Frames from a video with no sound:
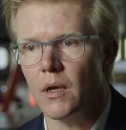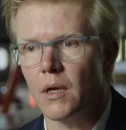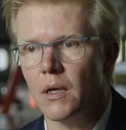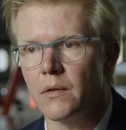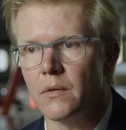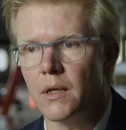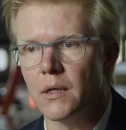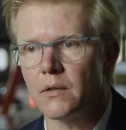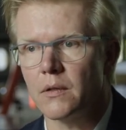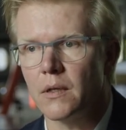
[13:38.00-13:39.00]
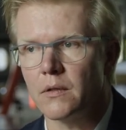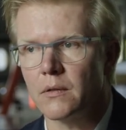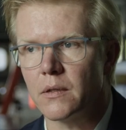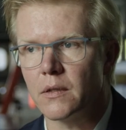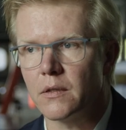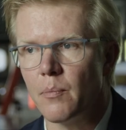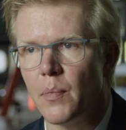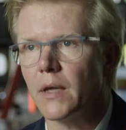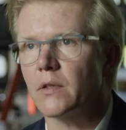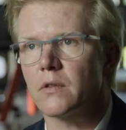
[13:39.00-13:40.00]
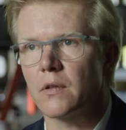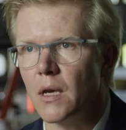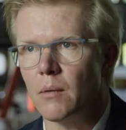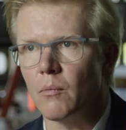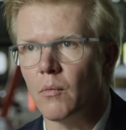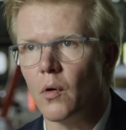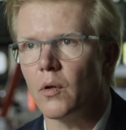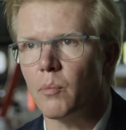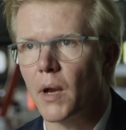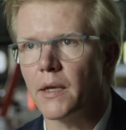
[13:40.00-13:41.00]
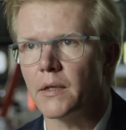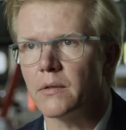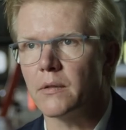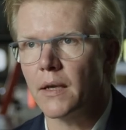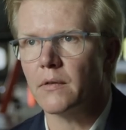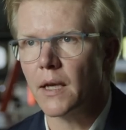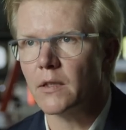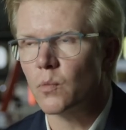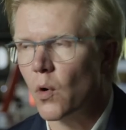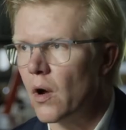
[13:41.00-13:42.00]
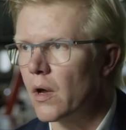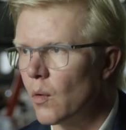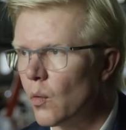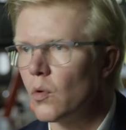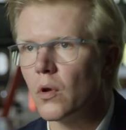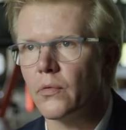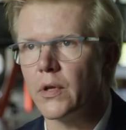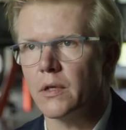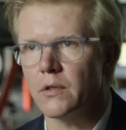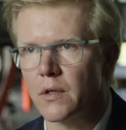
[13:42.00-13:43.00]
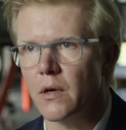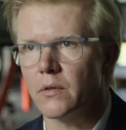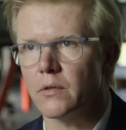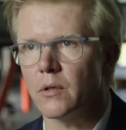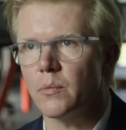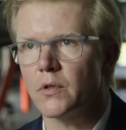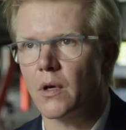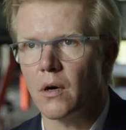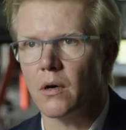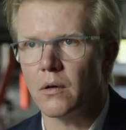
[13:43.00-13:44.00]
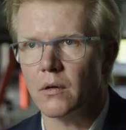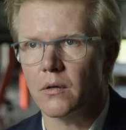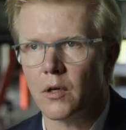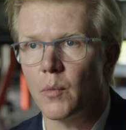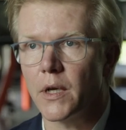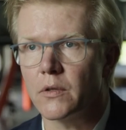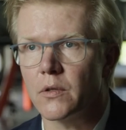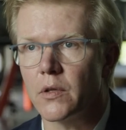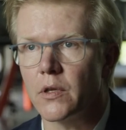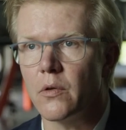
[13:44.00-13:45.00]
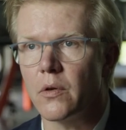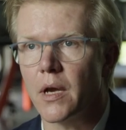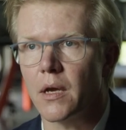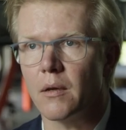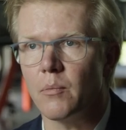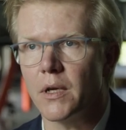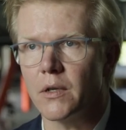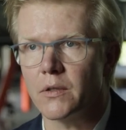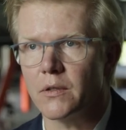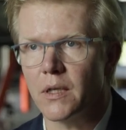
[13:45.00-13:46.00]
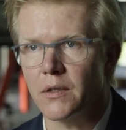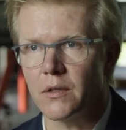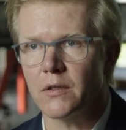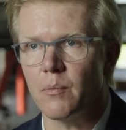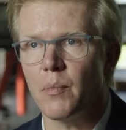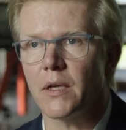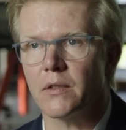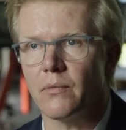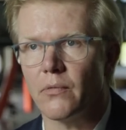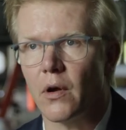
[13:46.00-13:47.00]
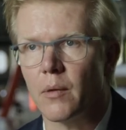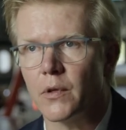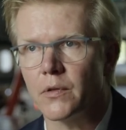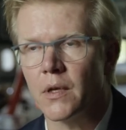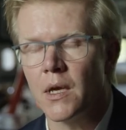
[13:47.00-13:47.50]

it's the best scheme on the planet. That's why all of these startups are coming to the UK, because this is the best environment.